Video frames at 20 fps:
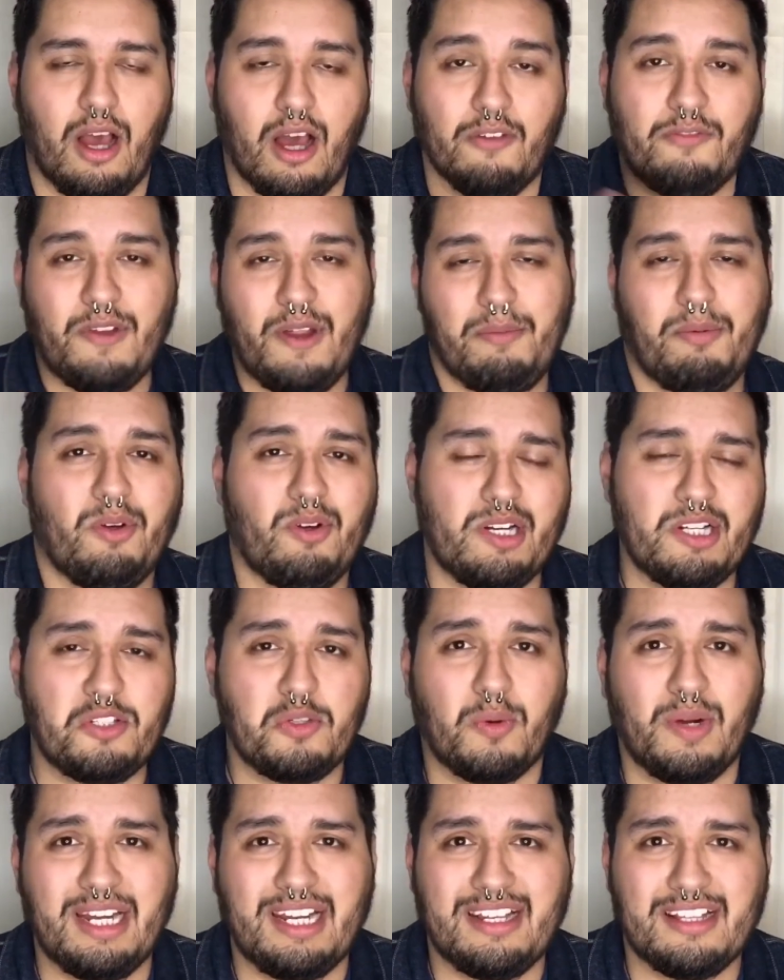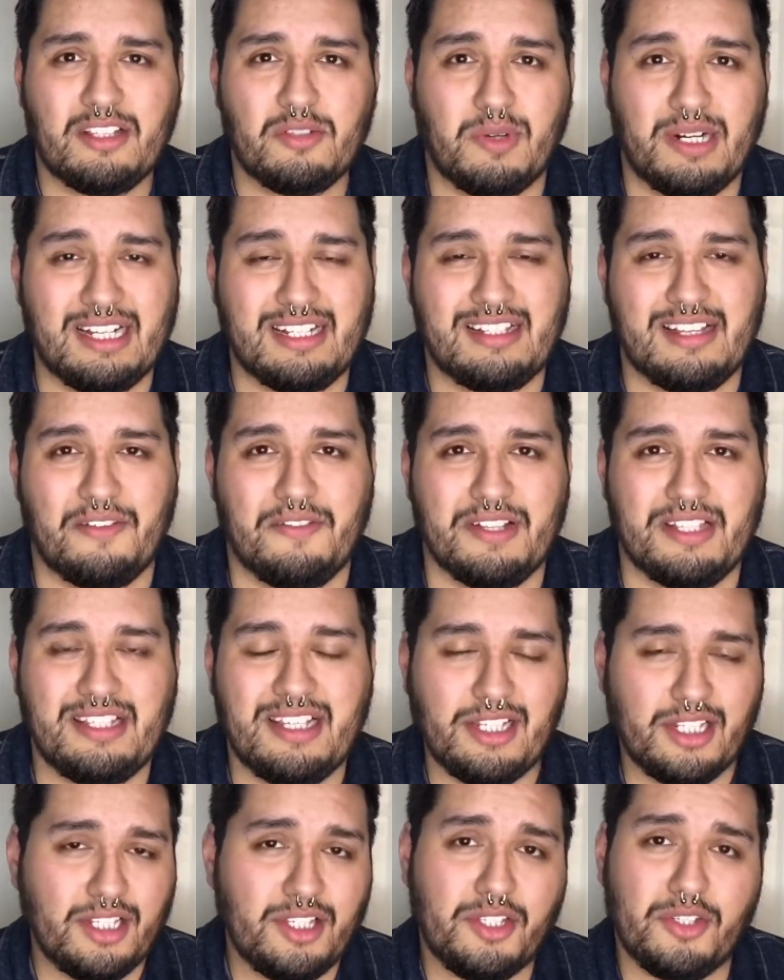On February 20th,
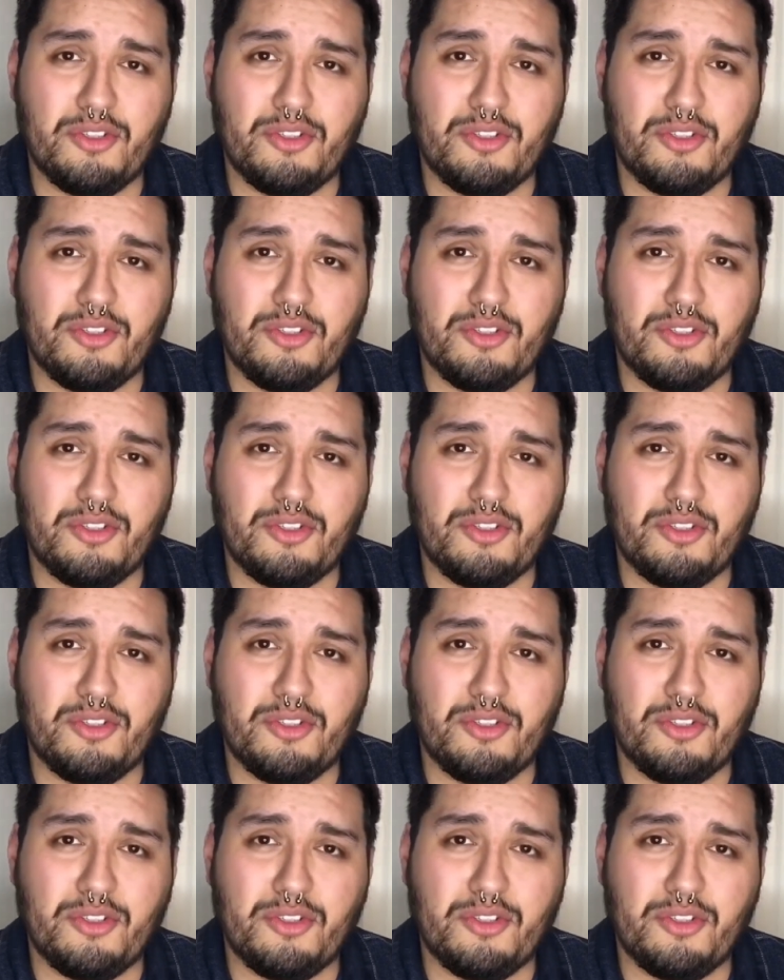2017,